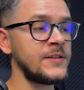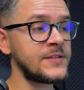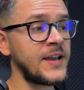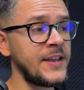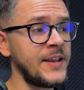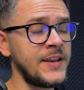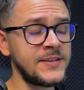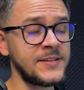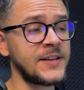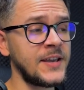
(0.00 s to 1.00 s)
Sign in is
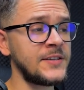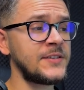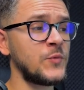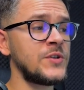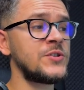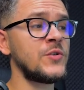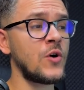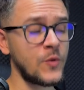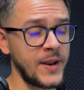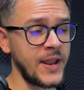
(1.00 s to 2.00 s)
in the case in which you
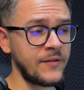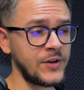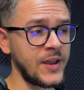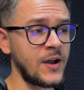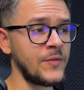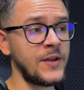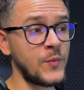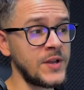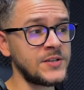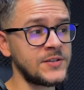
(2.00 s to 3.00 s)
already have an account, and
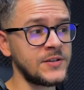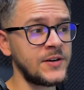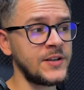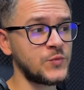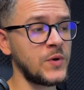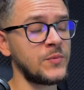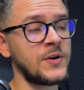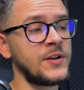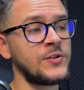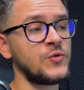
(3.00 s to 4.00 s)
register is what we're
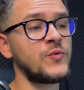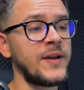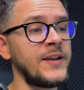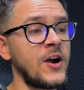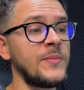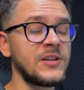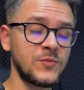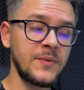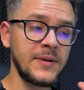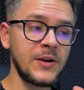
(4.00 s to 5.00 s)
going to do right now, because
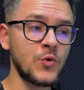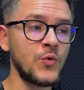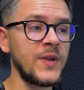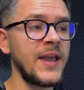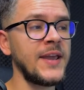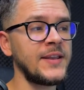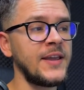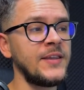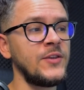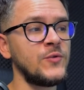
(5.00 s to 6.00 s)
we want to create
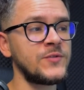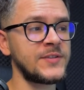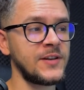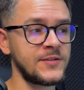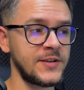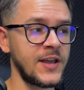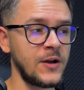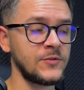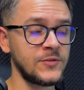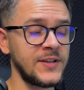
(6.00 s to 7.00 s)
a new seller's
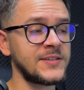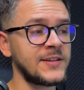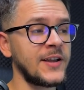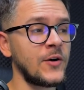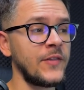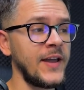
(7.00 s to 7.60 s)
account. So let's click on